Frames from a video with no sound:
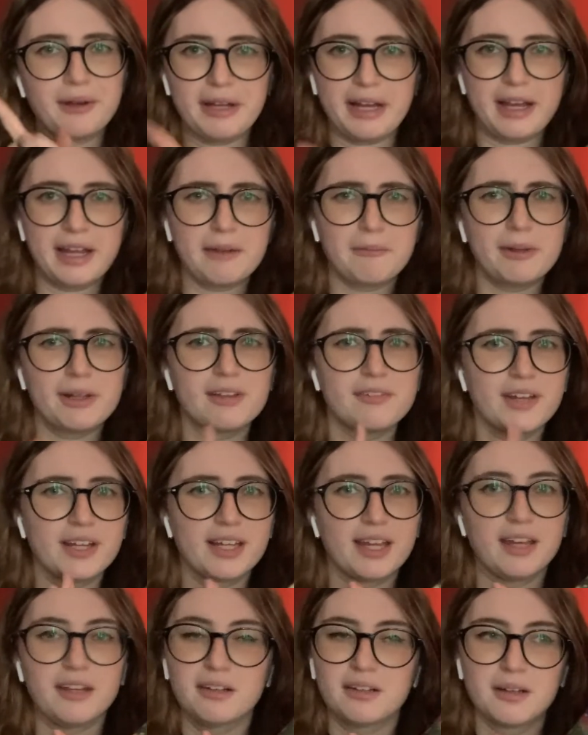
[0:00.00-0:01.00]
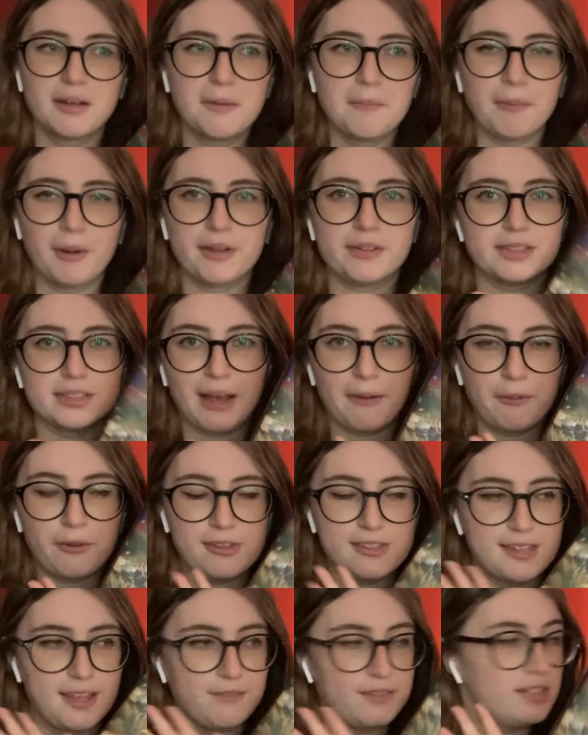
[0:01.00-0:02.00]
I will if I can, but that was
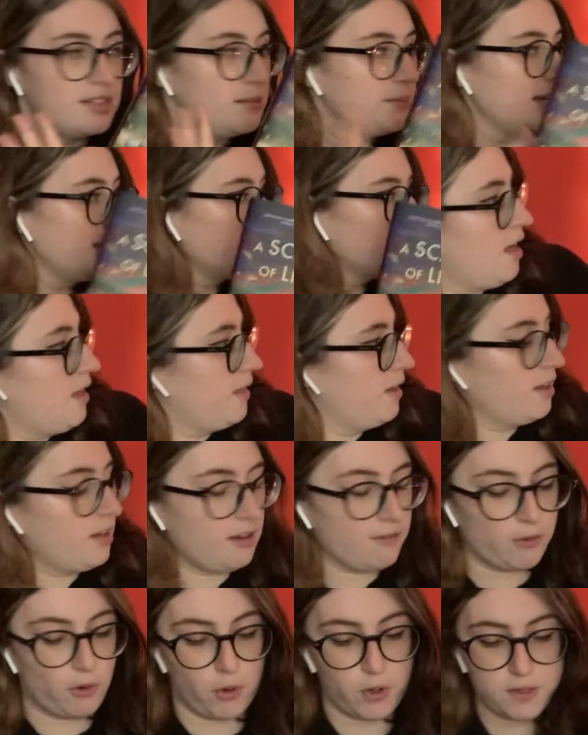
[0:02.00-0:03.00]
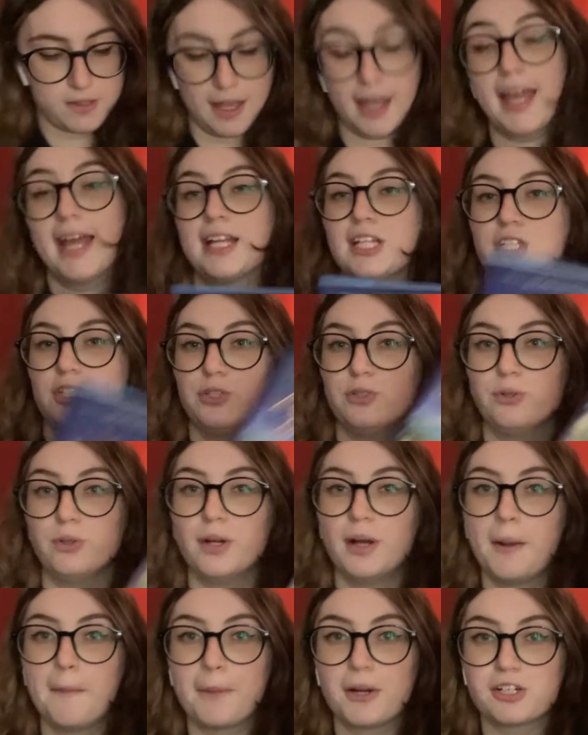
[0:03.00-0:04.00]
gifted to me. And then of course I had to
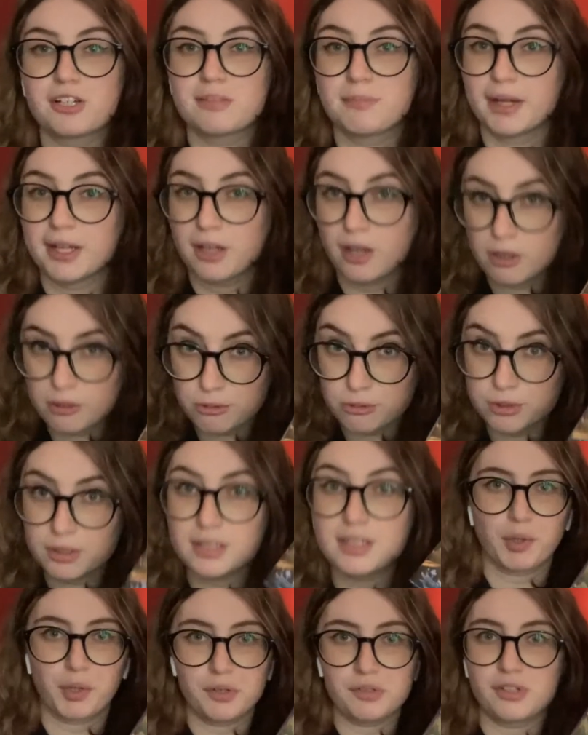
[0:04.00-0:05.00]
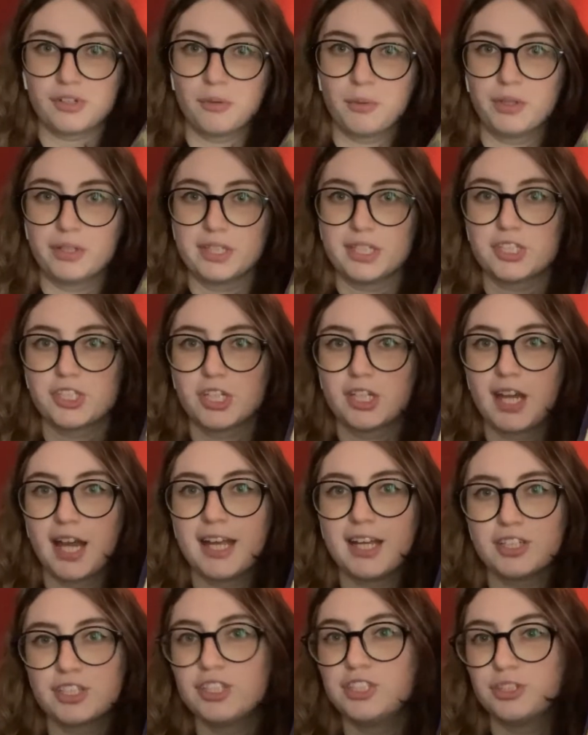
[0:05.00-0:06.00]
purchase my own Barnes & Noble edition. I
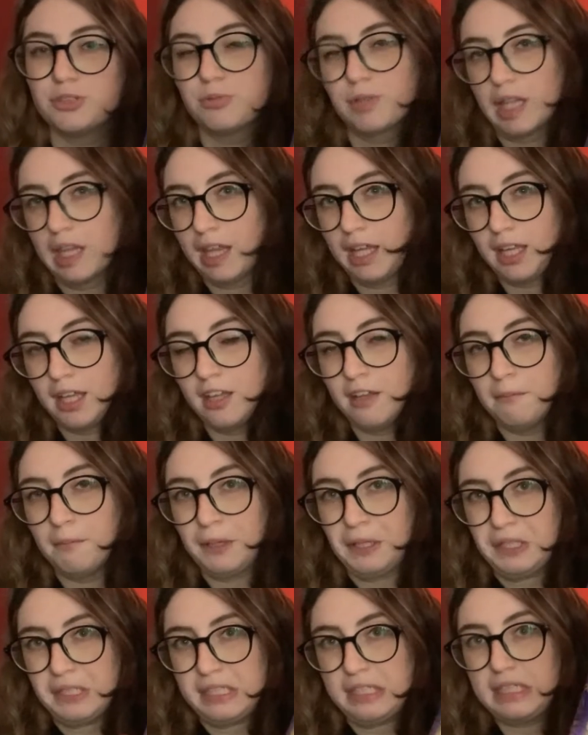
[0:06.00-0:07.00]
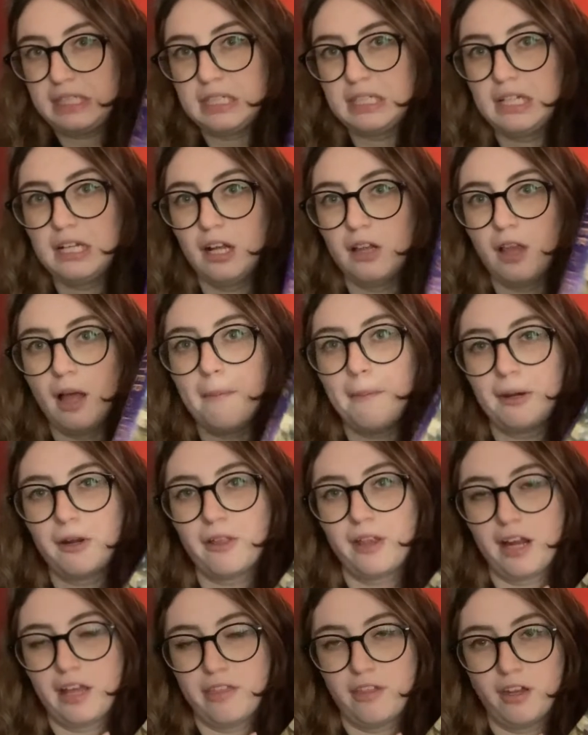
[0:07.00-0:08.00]
actually do really like it in person, a lot better
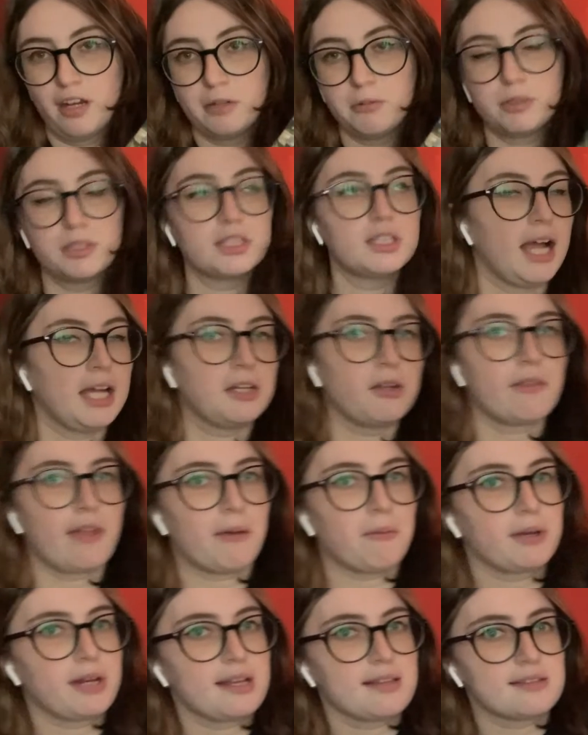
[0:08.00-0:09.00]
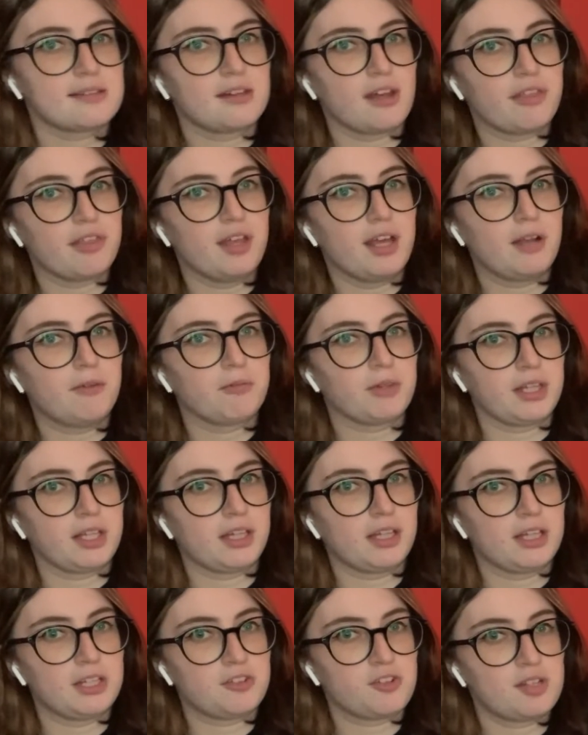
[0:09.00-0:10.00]
than I thought I would. I know that one has nothing
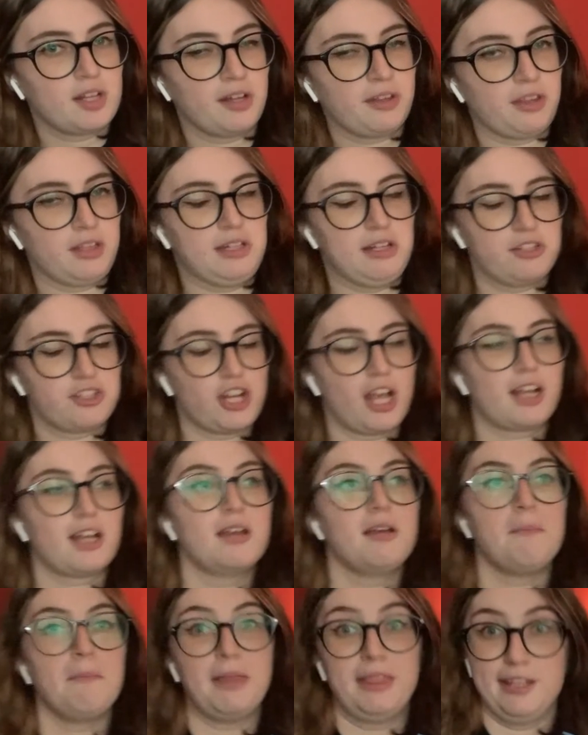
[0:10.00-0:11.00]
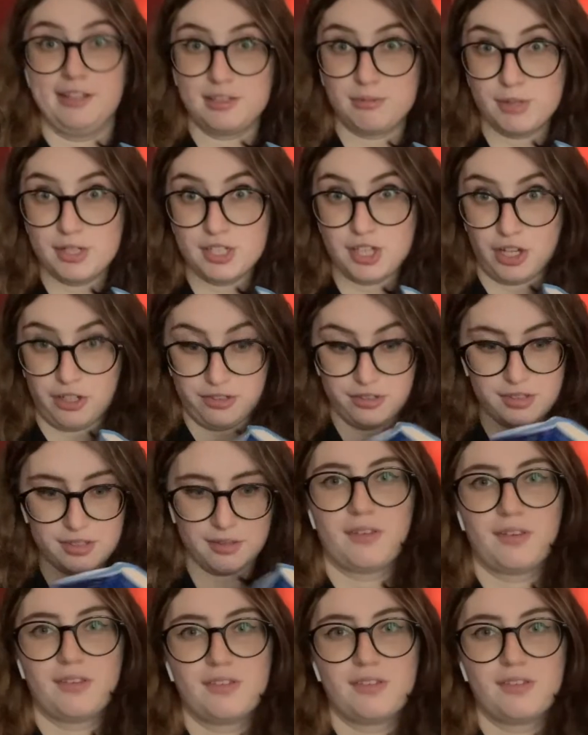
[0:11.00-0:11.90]
really interesting on the dust jacket, but this one does.